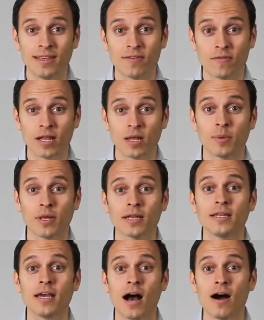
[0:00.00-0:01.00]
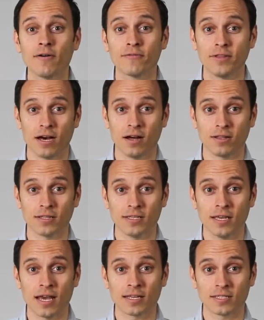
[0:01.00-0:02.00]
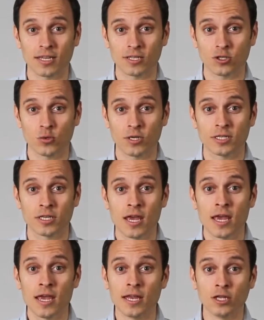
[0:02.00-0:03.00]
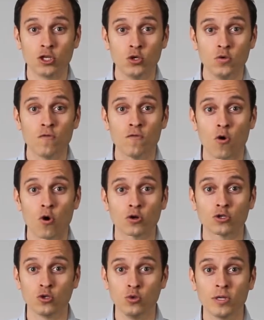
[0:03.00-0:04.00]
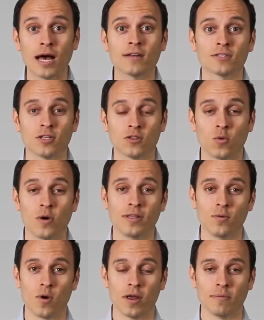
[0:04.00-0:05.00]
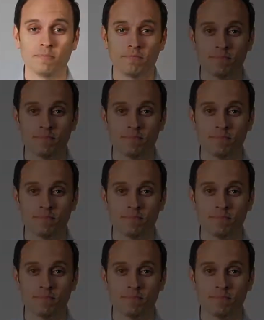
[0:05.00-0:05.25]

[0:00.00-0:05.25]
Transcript: the availability of the Alti accessories in Q4 2021.